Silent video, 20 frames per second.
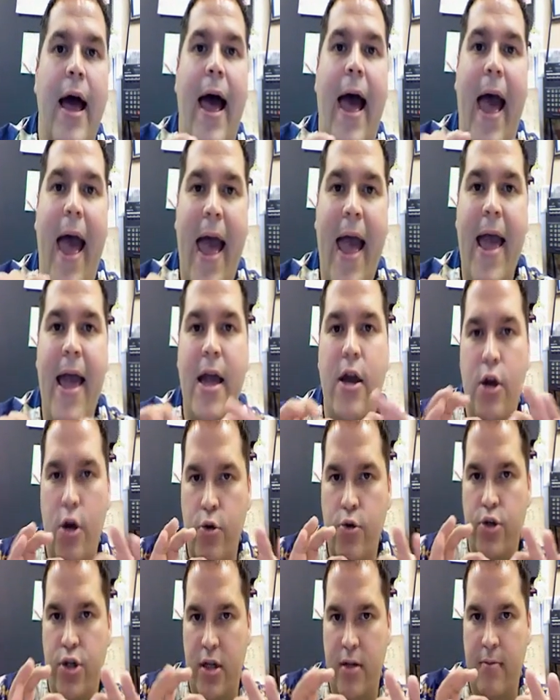A
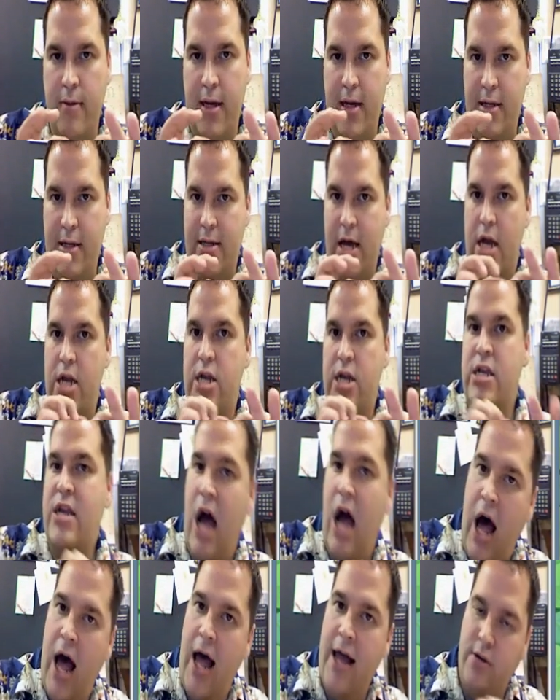usually means
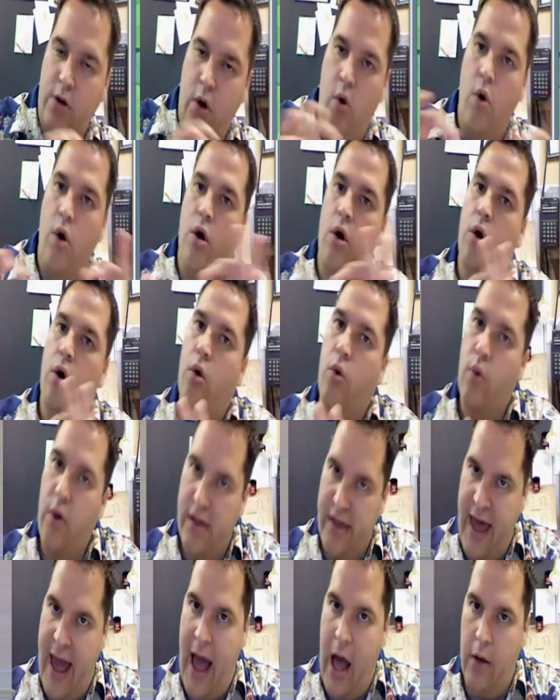not or
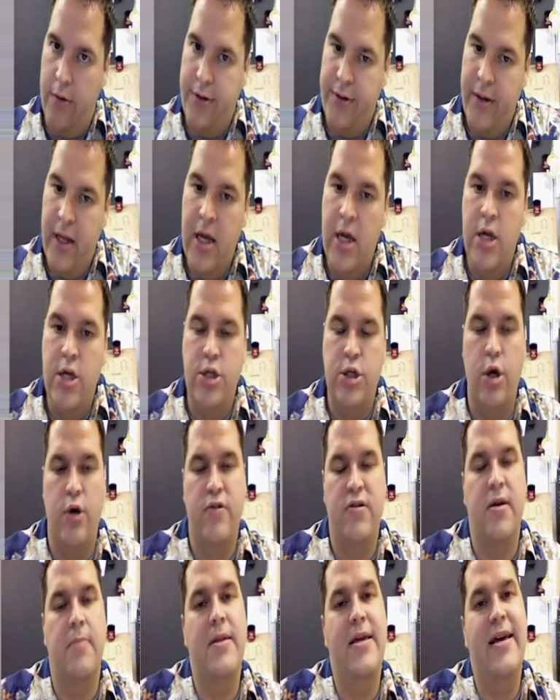without. So if
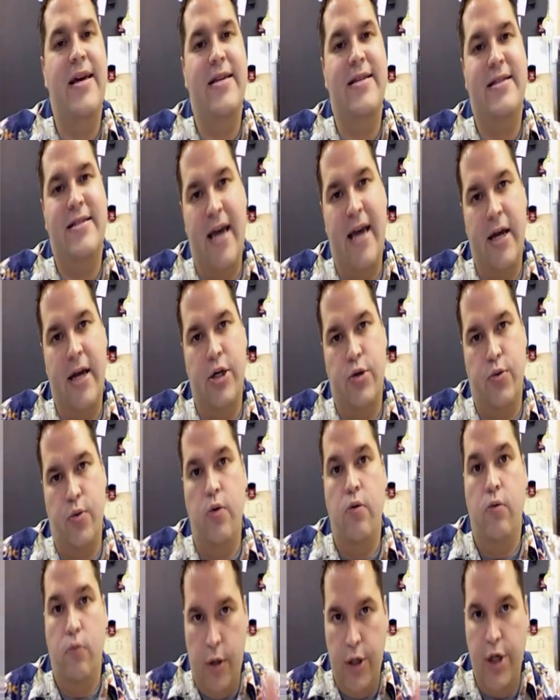something is sexual,
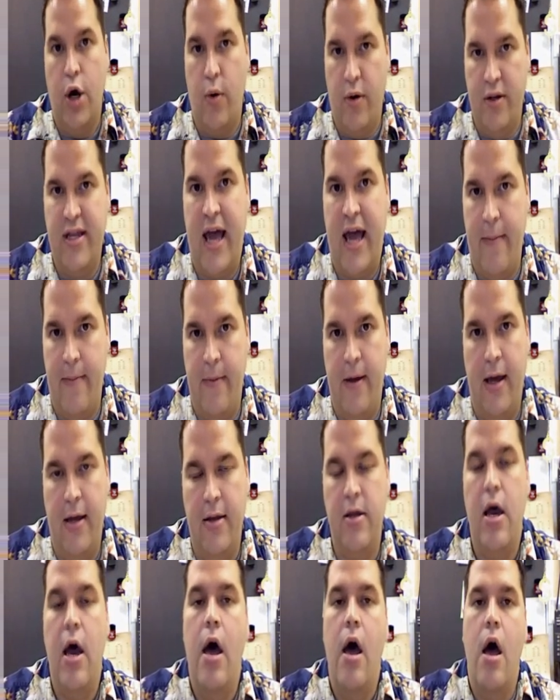we know what that
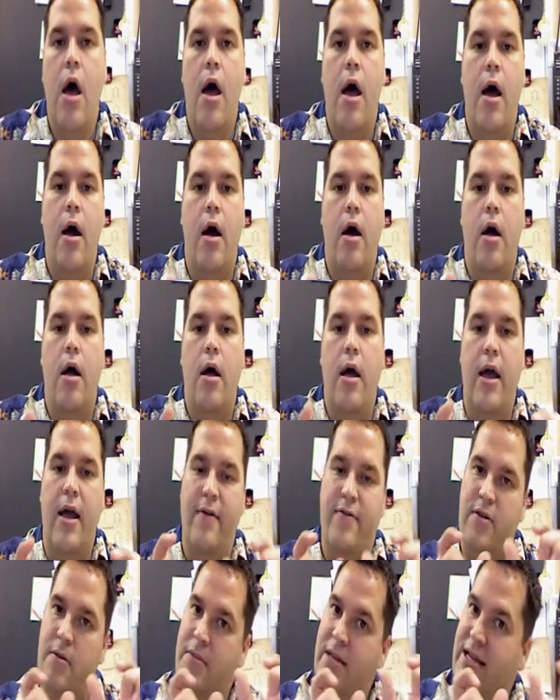means. If
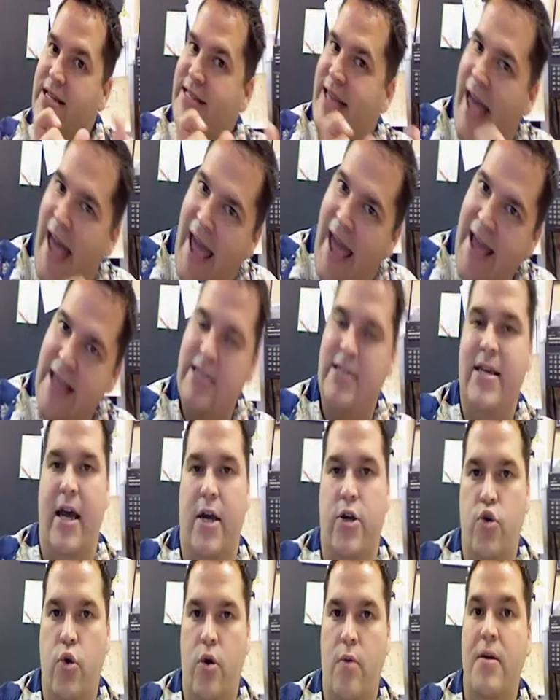something is
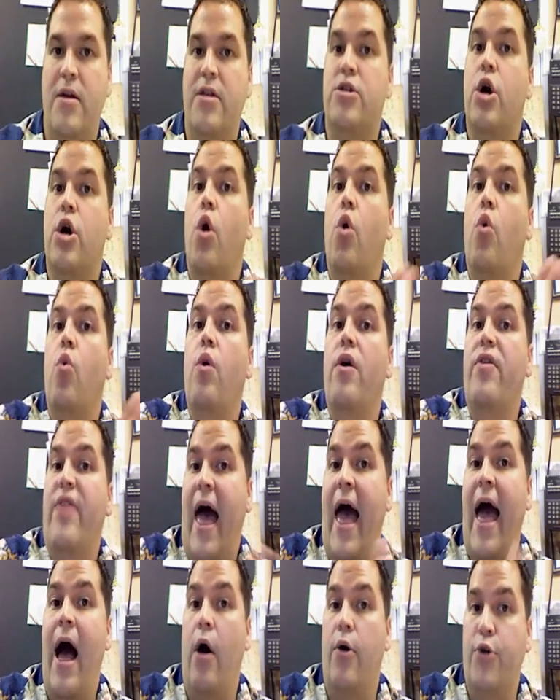asexual, it means
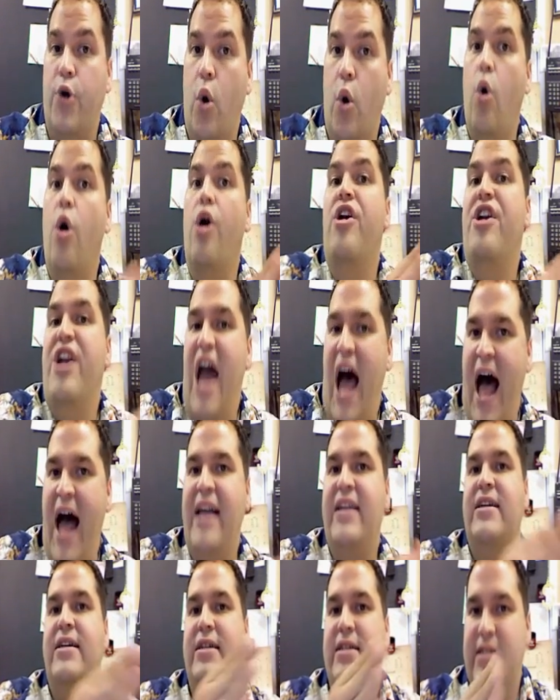without or
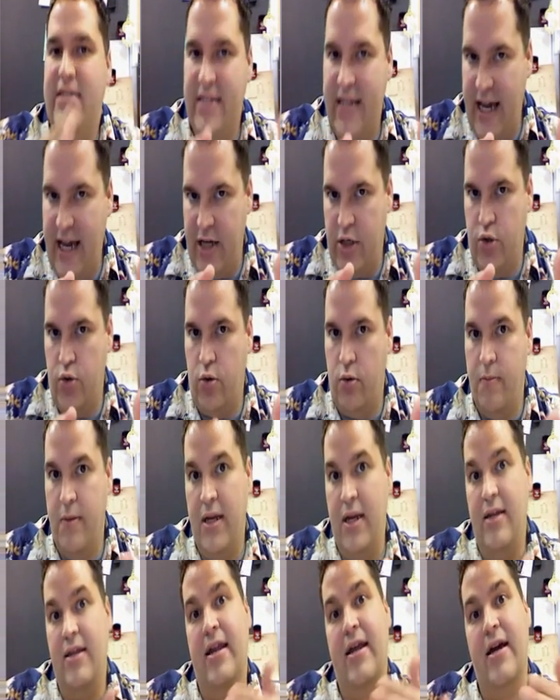not sexual,
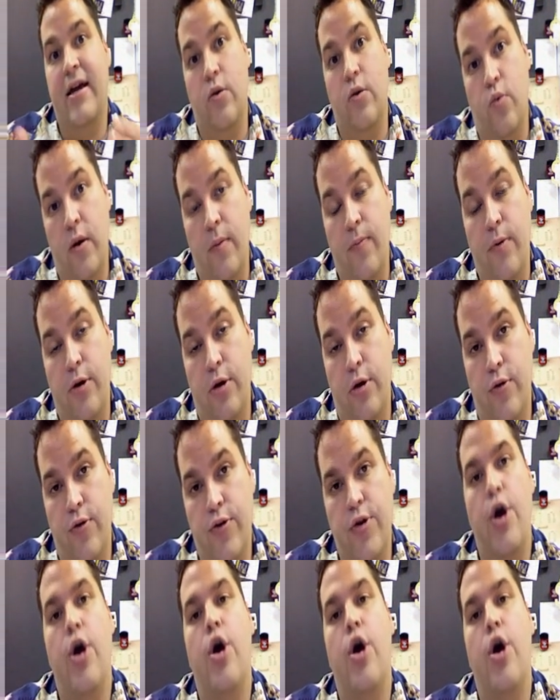meaning that it can reproduce